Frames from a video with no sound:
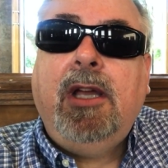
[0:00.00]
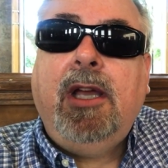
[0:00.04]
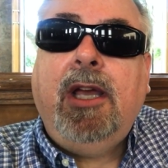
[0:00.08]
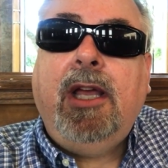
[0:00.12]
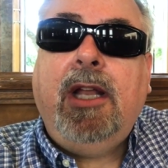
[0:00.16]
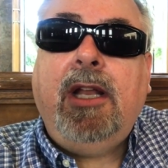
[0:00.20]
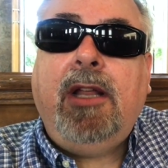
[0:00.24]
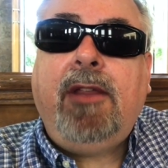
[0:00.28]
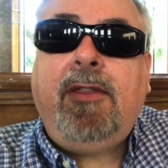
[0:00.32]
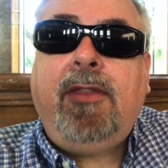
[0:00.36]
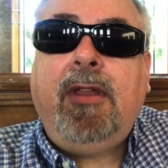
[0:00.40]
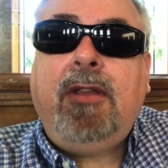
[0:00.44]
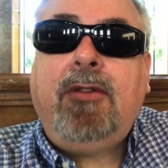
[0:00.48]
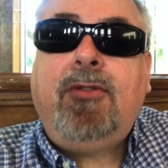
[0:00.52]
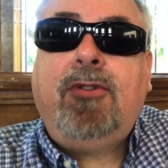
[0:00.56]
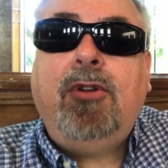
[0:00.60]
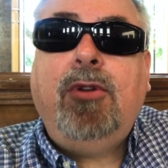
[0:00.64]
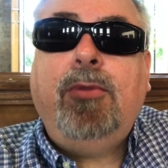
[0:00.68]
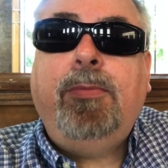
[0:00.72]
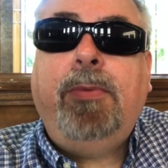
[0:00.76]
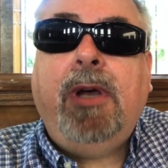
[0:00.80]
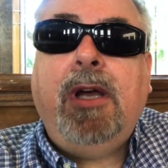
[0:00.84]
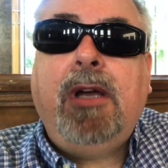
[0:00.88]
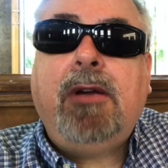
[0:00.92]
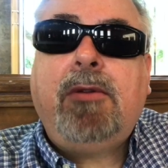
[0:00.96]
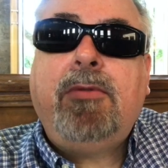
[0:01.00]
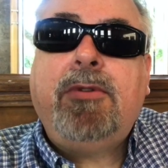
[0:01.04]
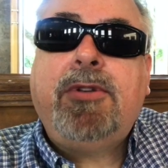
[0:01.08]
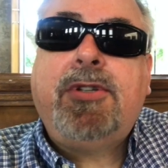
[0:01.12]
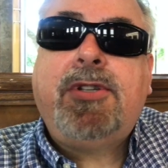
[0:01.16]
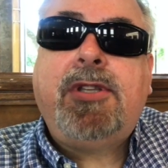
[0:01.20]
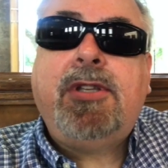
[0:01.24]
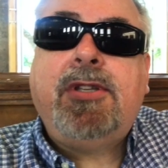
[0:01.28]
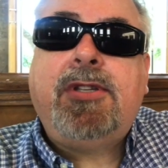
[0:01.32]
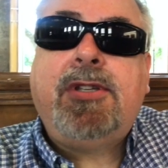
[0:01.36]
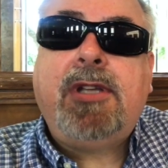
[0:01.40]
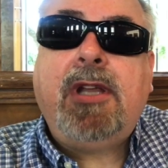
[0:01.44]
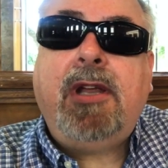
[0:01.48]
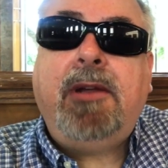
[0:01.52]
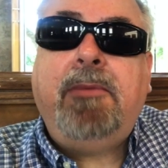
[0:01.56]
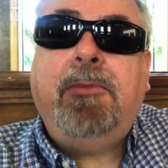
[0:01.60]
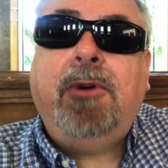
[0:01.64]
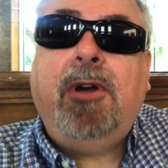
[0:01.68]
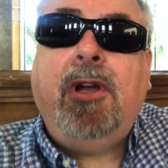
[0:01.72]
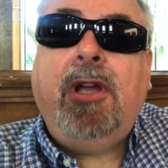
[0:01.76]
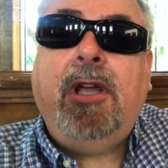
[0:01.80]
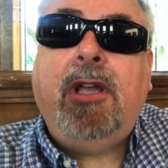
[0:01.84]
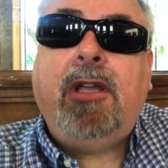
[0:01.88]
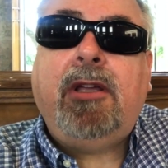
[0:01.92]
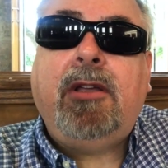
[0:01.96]
And I think Tupac was the same
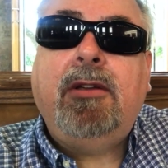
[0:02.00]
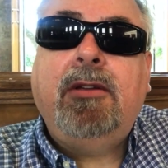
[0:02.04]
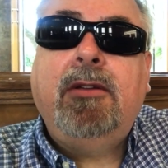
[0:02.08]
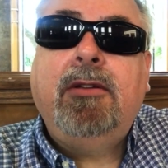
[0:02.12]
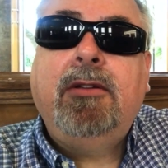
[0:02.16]
way.